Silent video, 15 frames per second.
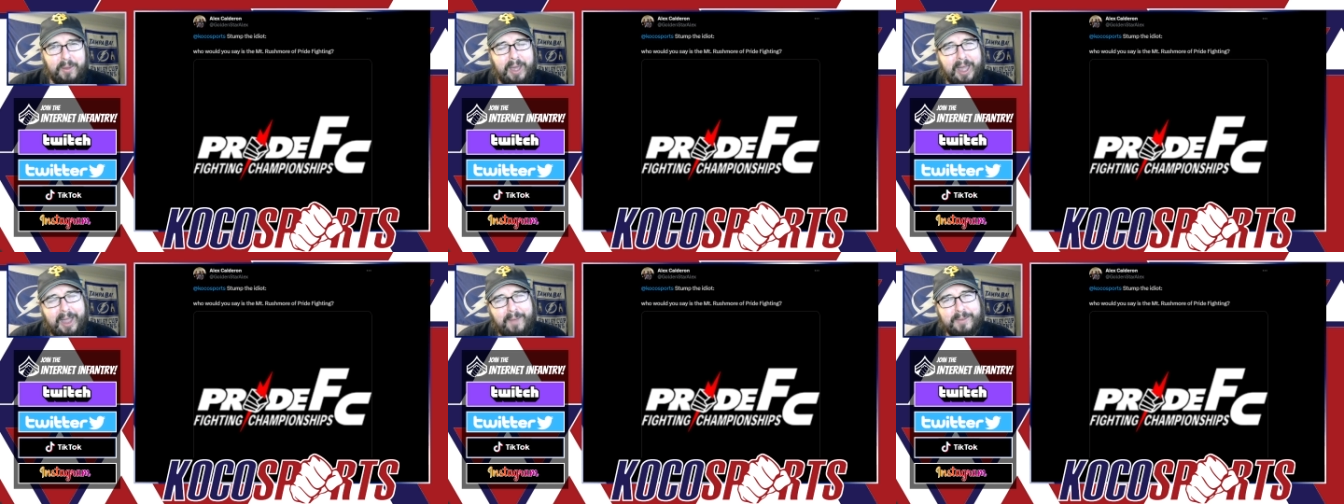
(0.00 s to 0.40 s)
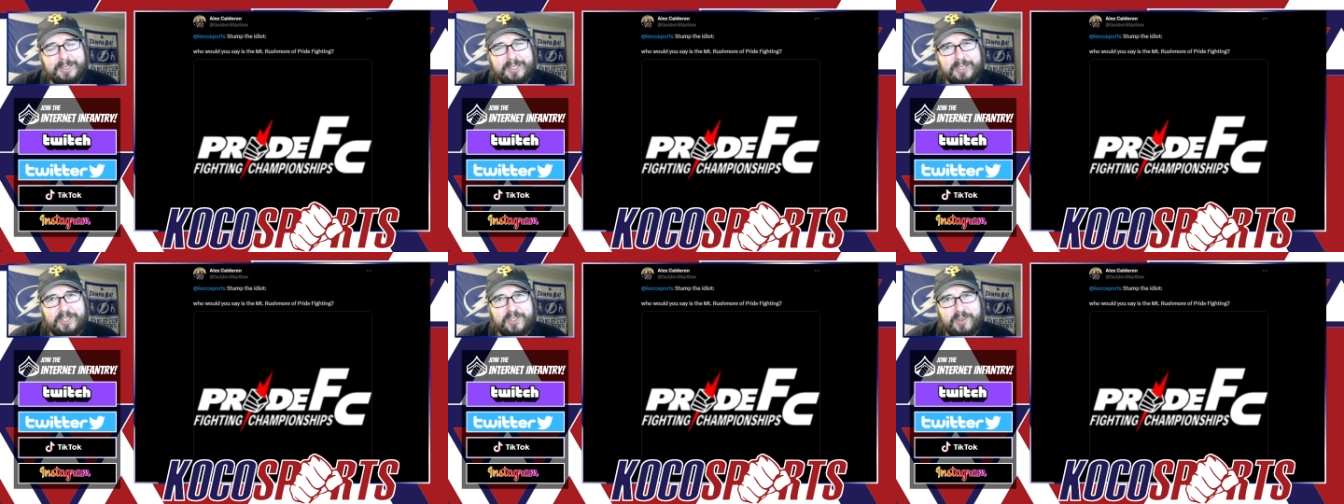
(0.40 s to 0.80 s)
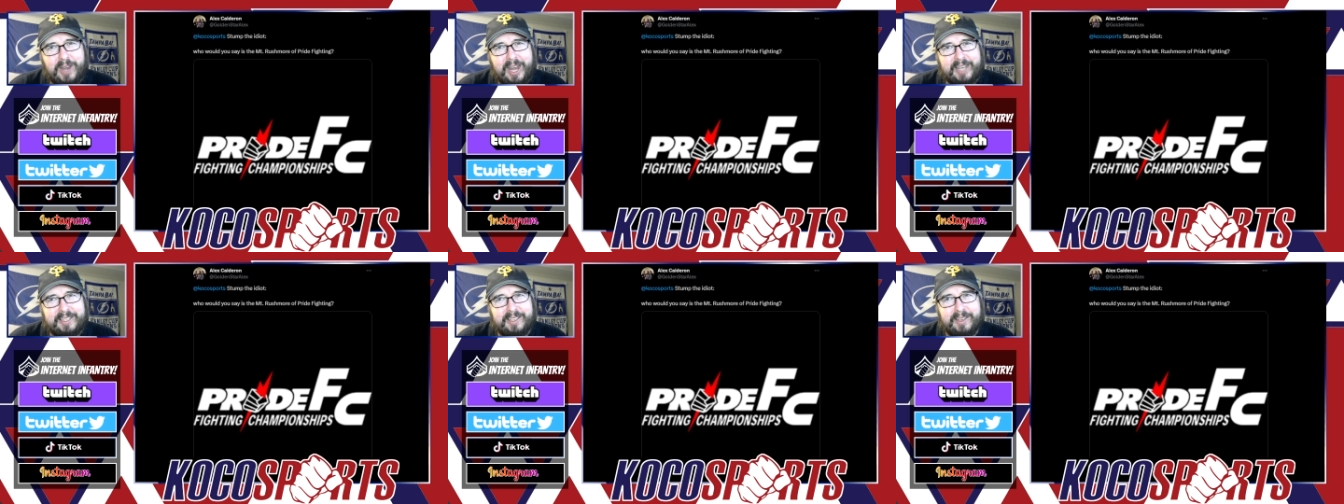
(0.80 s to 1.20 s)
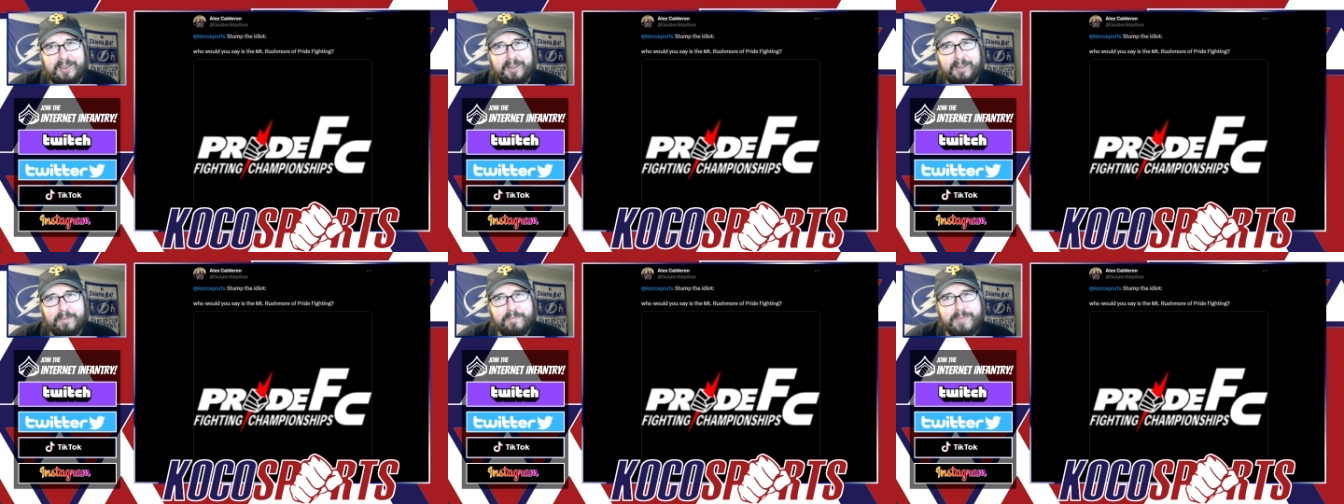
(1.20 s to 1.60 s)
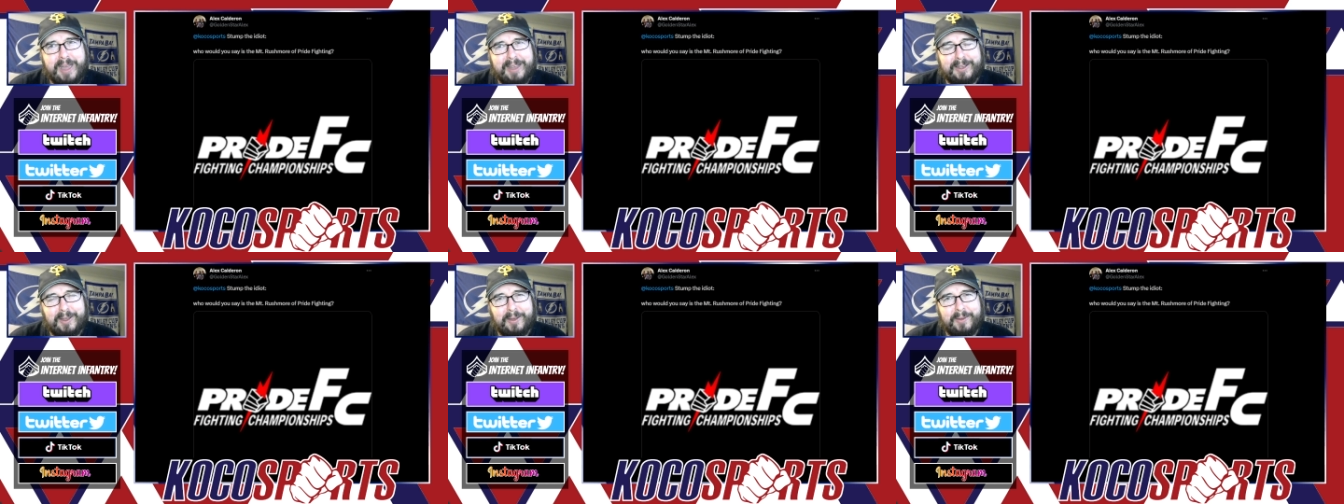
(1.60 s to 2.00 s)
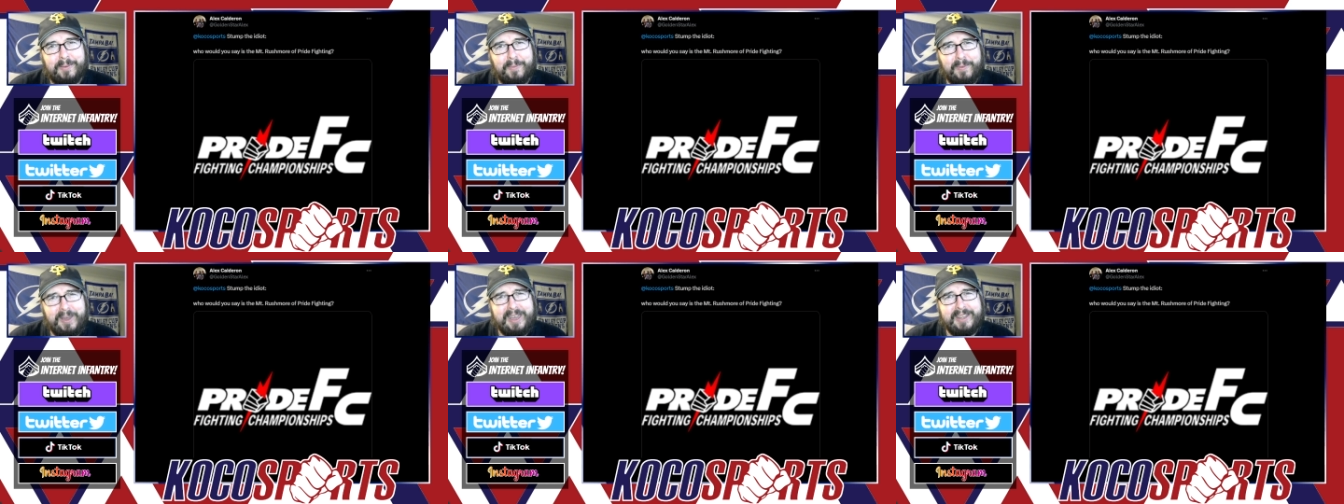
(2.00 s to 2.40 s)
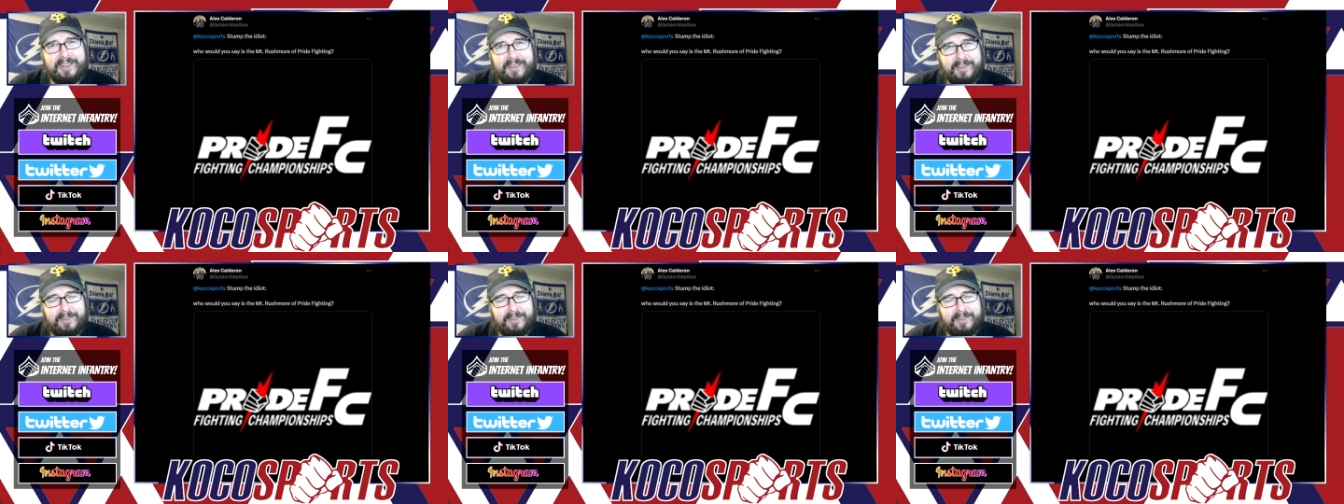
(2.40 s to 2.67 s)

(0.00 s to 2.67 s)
I was distracted by going, what?